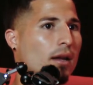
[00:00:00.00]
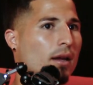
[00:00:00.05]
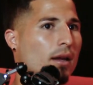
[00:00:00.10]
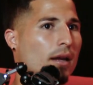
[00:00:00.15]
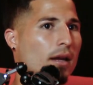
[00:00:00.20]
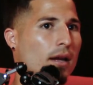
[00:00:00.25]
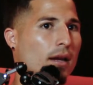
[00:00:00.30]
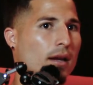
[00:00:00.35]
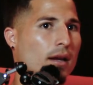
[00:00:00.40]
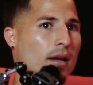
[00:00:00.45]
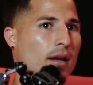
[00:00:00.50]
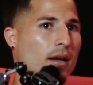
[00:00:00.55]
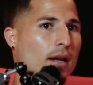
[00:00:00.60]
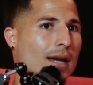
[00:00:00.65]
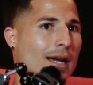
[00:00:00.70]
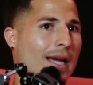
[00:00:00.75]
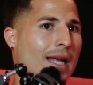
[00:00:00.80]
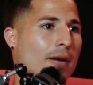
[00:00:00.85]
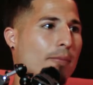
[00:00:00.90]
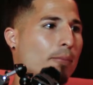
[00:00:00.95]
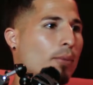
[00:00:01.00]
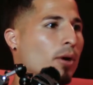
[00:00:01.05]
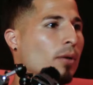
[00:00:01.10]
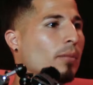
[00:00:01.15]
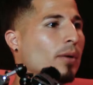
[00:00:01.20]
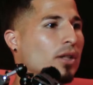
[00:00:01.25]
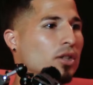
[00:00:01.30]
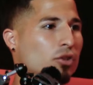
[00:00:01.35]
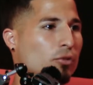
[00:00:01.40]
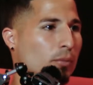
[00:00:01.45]
And I had a
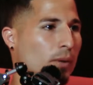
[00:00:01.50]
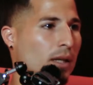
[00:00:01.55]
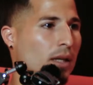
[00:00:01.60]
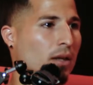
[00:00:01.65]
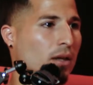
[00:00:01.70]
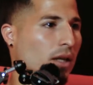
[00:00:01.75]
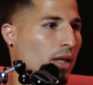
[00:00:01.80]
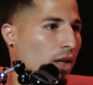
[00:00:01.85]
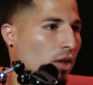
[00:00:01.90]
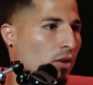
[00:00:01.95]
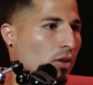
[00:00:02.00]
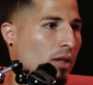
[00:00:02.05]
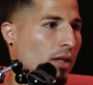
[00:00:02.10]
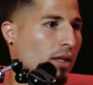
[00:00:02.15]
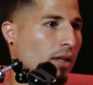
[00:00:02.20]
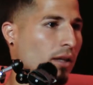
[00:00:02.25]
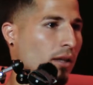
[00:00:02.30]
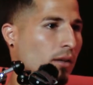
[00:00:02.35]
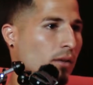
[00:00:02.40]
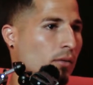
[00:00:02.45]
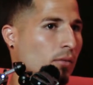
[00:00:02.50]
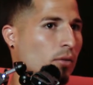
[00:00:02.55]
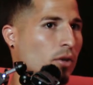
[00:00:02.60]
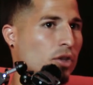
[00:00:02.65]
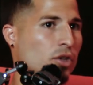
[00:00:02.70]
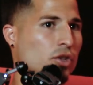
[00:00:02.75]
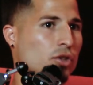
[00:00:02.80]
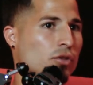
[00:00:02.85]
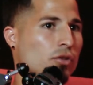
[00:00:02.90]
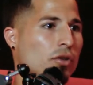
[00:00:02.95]
permit to be here legally,
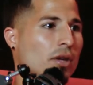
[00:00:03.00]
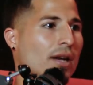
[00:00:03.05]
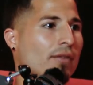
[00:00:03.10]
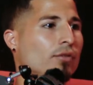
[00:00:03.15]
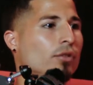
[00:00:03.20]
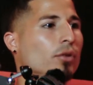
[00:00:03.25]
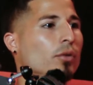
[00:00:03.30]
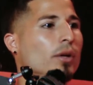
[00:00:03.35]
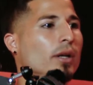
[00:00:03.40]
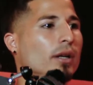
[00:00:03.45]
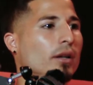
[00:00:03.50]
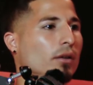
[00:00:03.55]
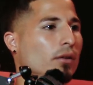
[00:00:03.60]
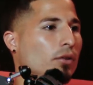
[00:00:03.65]
which you have to renew.